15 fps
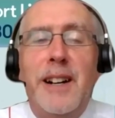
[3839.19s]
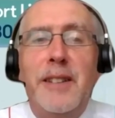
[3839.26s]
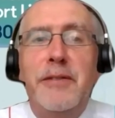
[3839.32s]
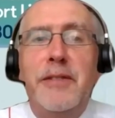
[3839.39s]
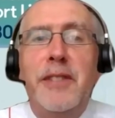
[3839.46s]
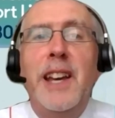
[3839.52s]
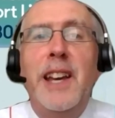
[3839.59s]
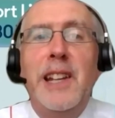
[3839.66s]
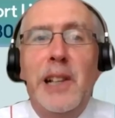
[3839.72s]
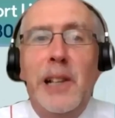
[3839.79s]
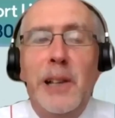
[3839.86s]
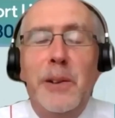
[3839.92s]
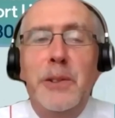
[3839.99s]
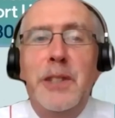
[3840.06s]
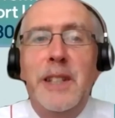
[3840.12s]
of
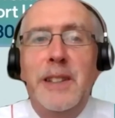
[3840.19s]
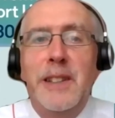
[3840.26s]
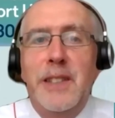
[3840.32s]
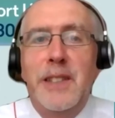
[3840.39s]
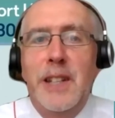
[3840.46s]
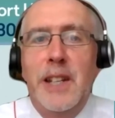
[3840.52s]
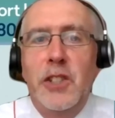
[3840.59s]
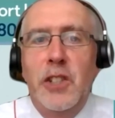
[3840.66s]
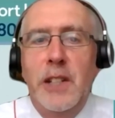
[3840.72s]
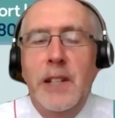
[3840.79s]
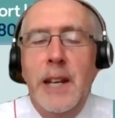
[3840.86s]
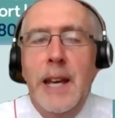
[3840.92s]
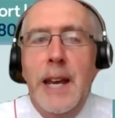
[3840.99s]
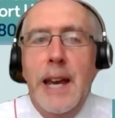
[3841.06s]
closing the session.